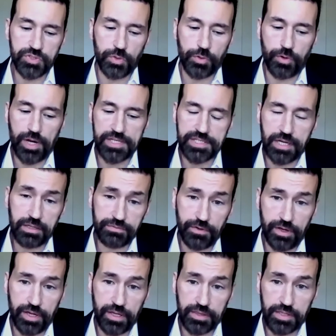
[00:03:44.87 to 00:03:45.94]
So they're
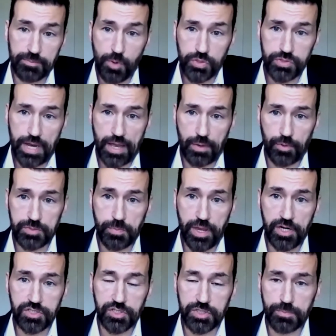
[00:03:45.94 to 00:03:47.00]
identifying the most at-risk
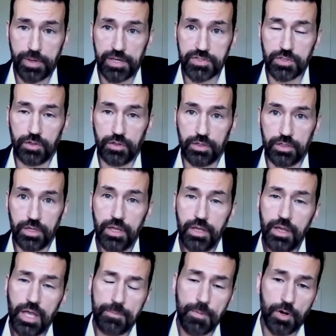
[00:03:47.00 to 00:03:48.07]
patients based on
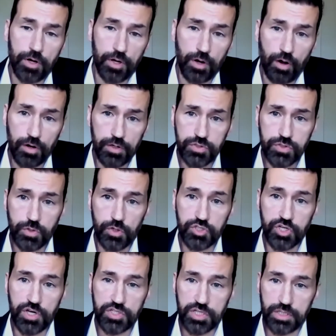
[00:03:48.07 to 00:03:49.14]
American Heart
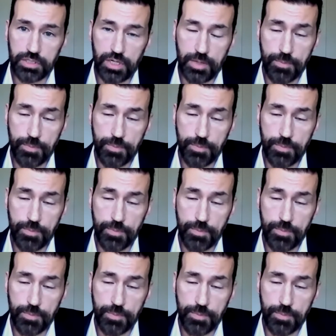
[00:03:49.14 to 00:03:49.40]
Association,